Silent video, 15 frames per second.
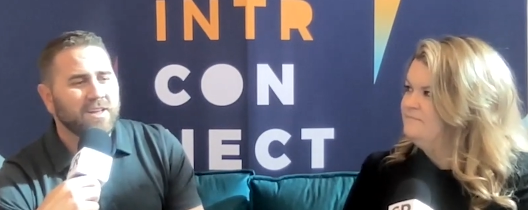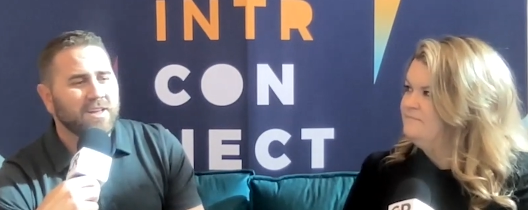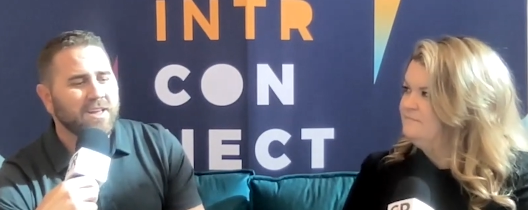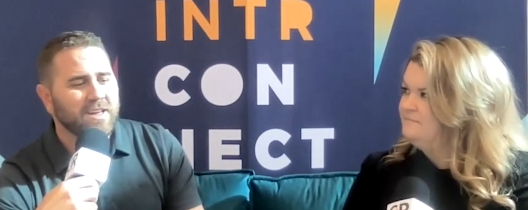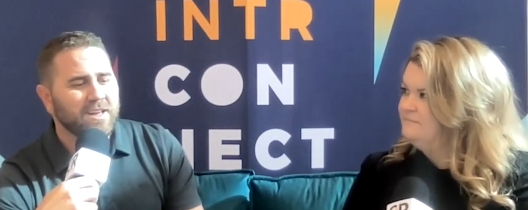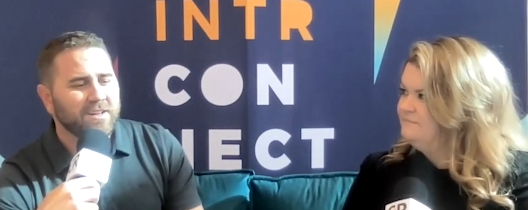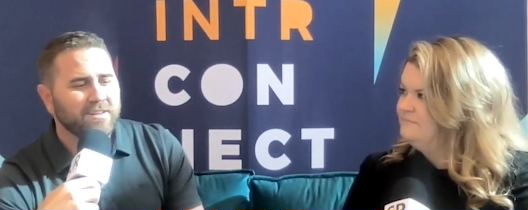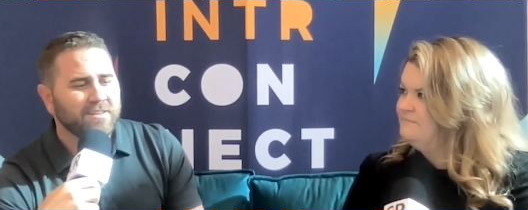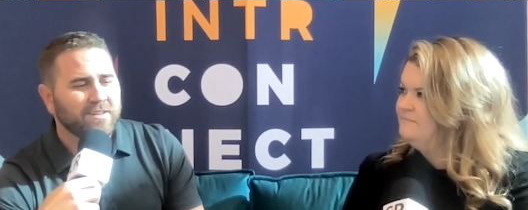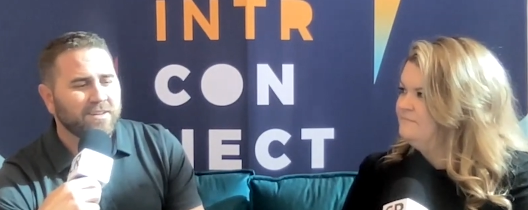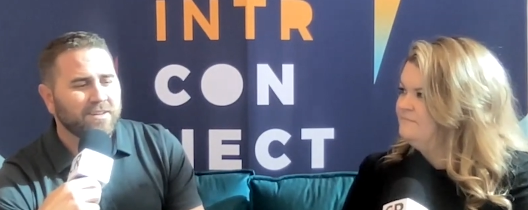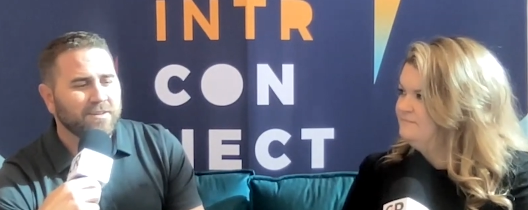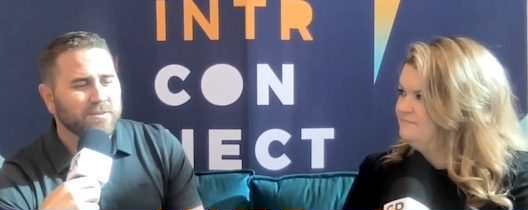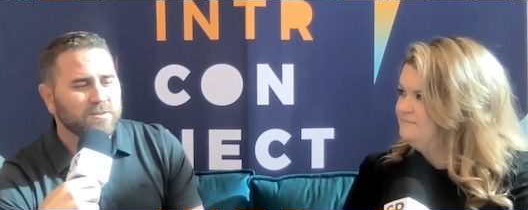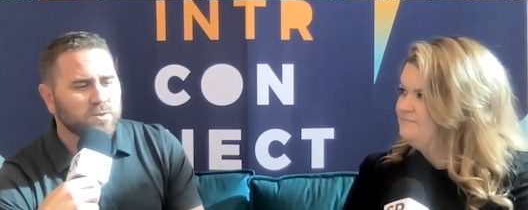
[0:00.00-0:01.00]
Speaker 1: And
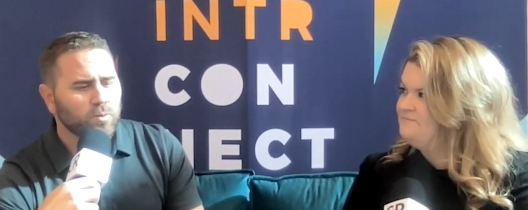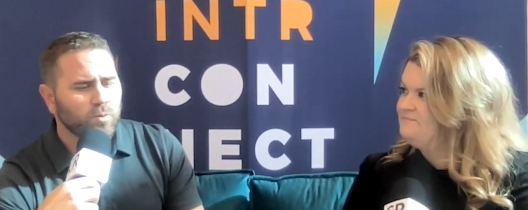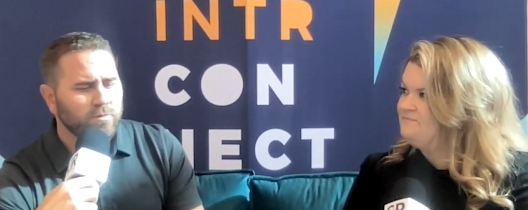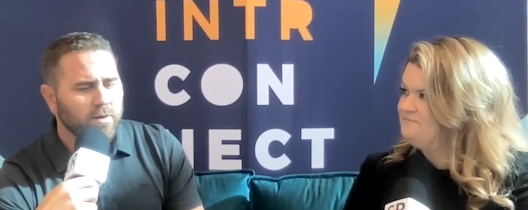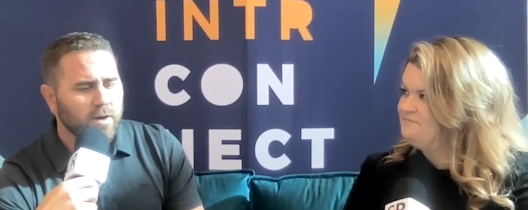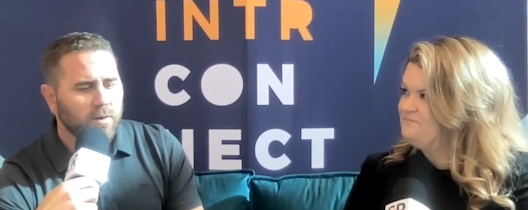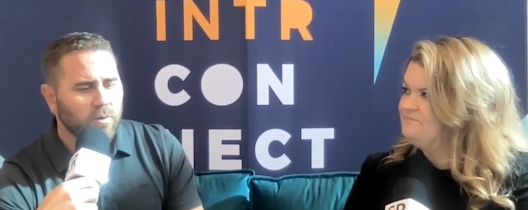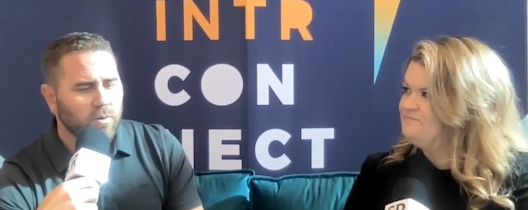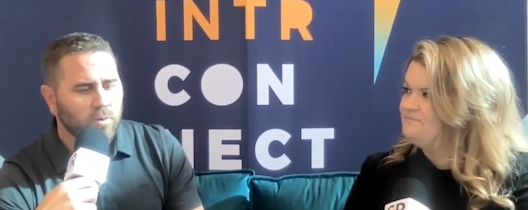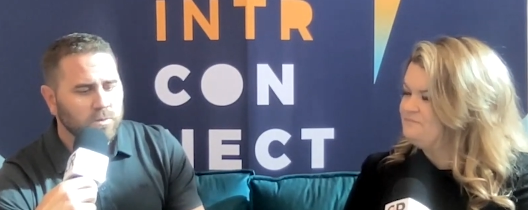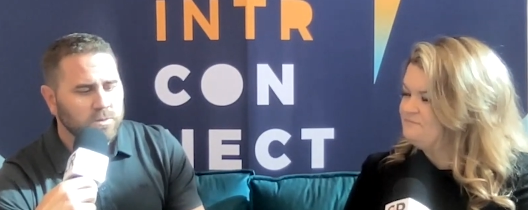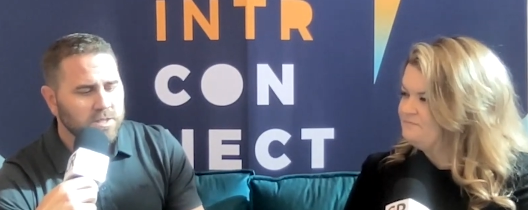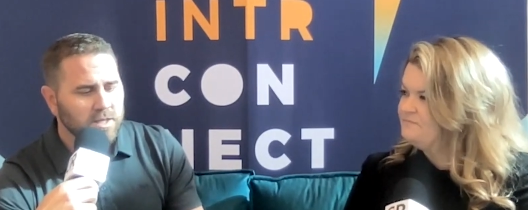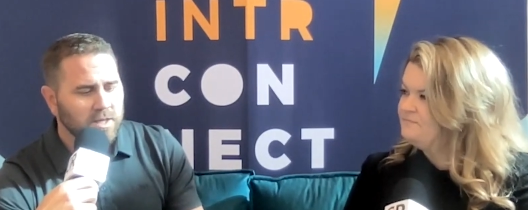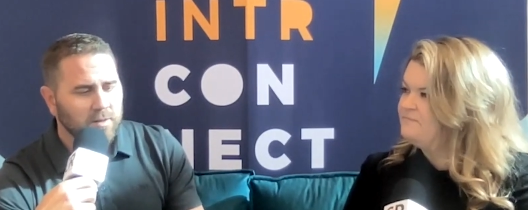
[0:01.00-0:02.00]
uh, so we've got a whole
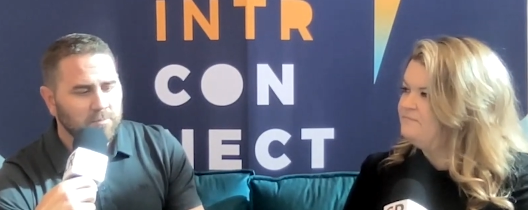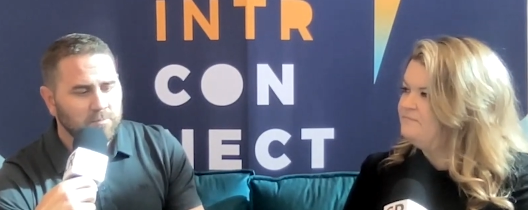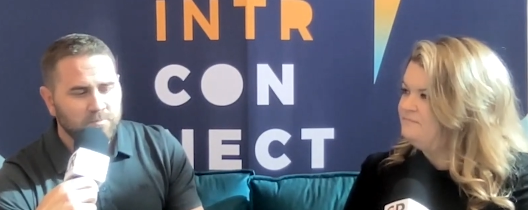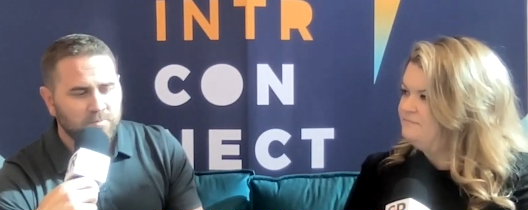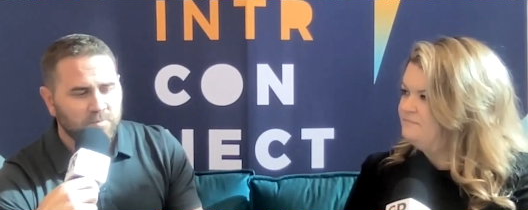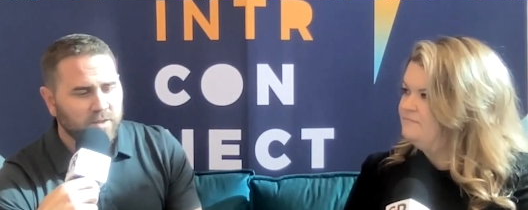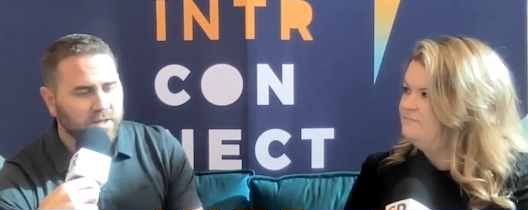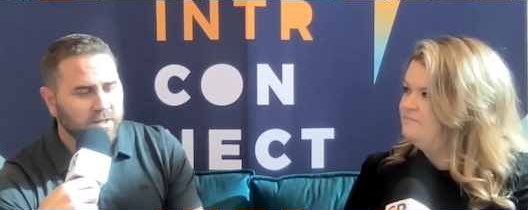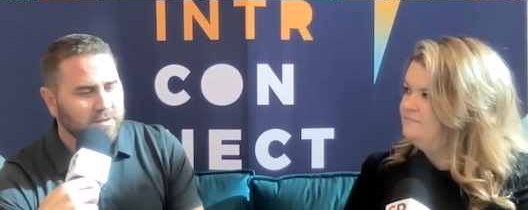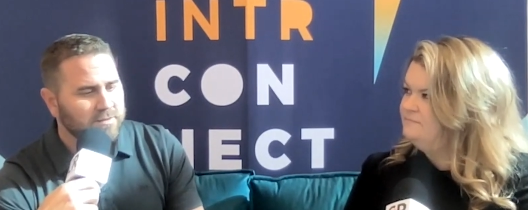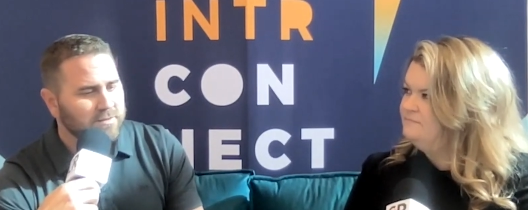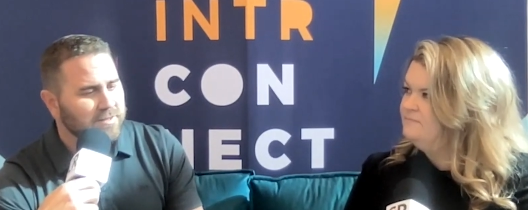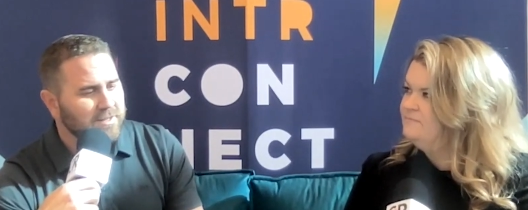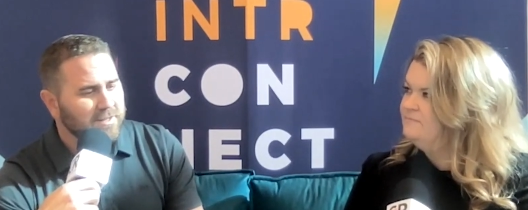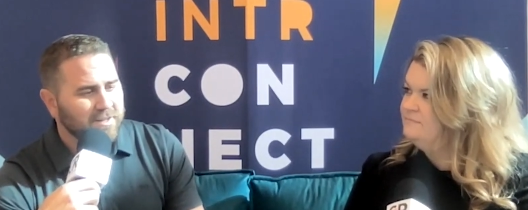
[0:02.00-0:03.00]
team that
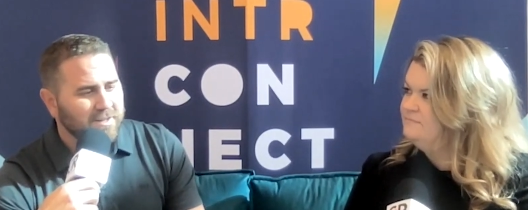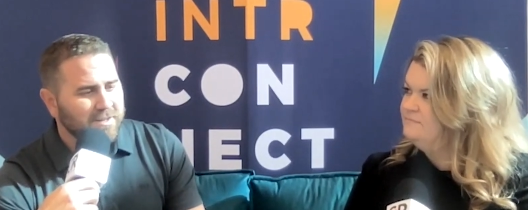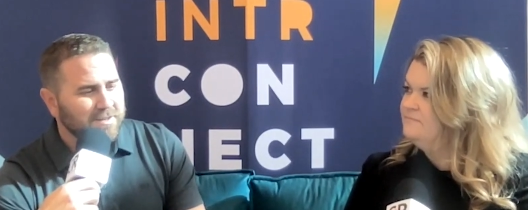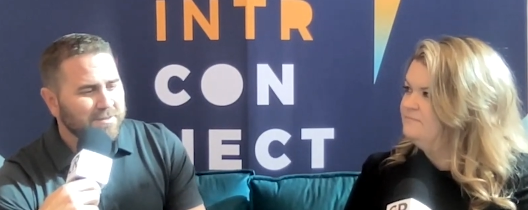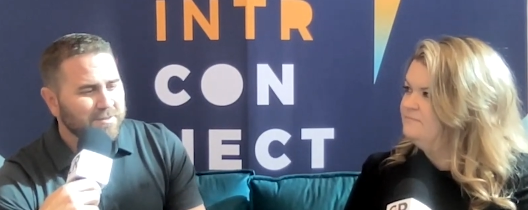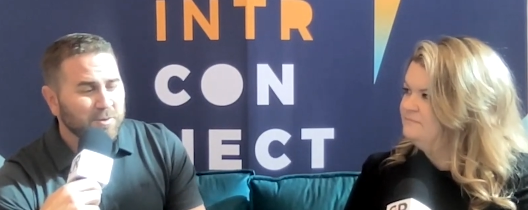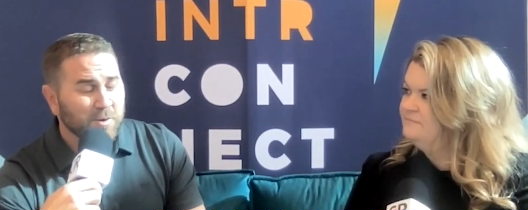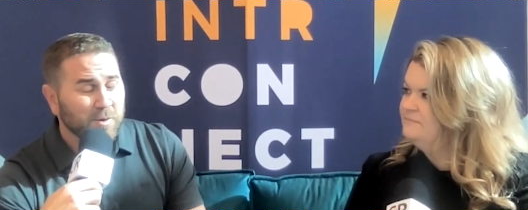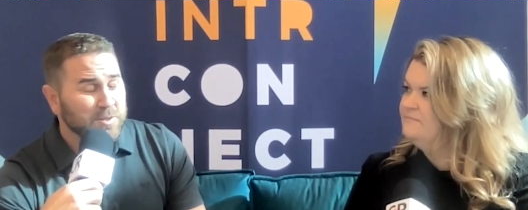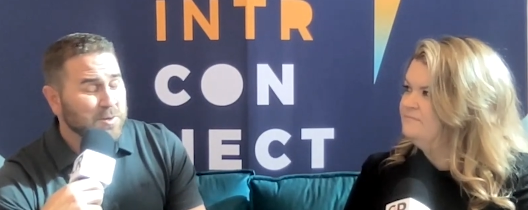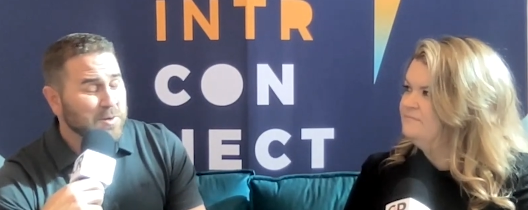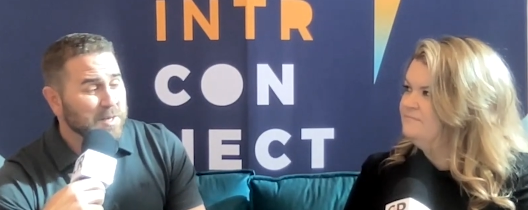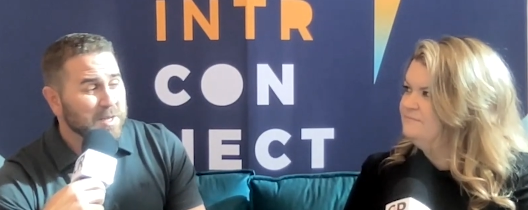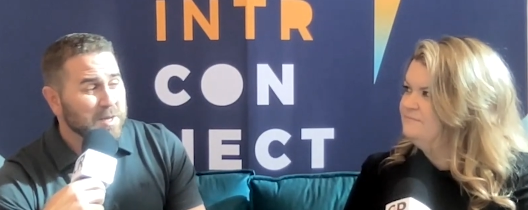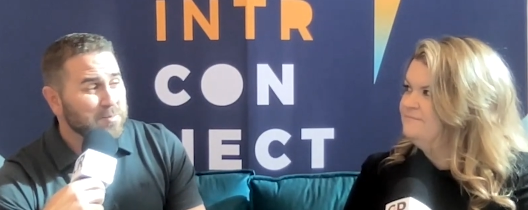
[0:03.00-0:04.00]
they're all
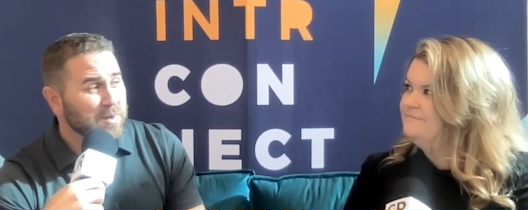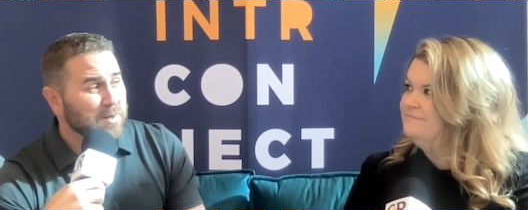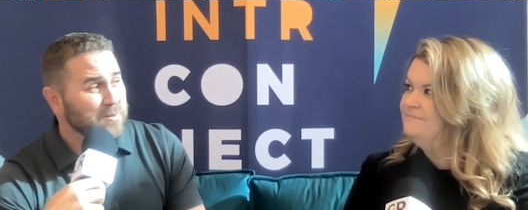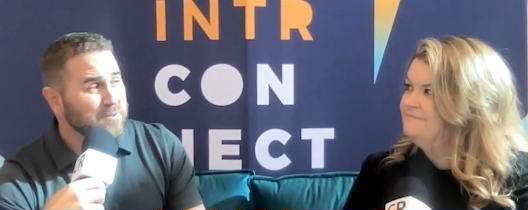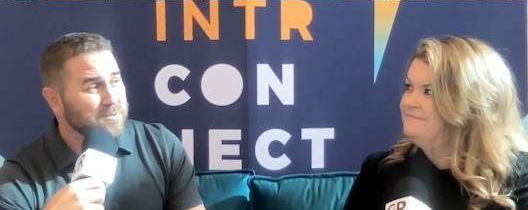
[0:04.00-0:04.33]
trained up on